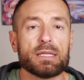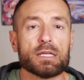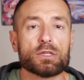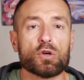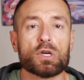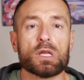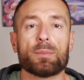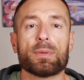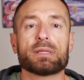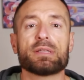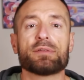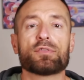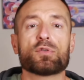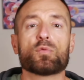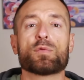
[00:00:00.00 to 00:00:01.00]
They're talking about
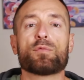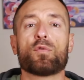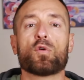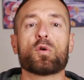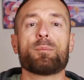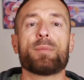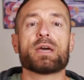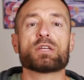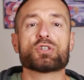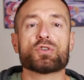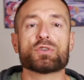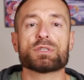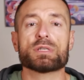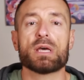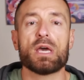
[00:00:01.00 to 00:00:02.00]
different reform
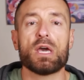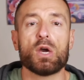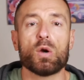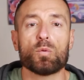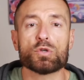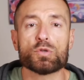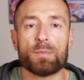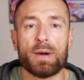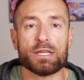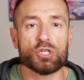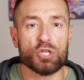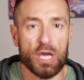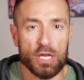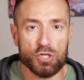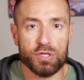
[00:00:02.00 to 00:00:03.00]
measures which might
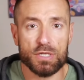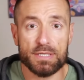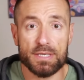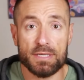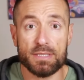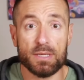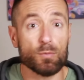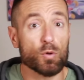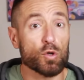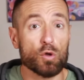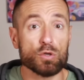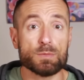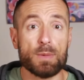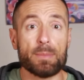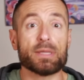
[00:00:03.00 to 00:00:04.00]
change the system. Who
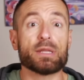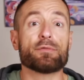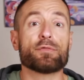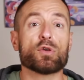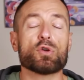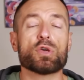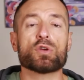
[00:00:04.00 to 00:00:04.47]
knows, maybe in a few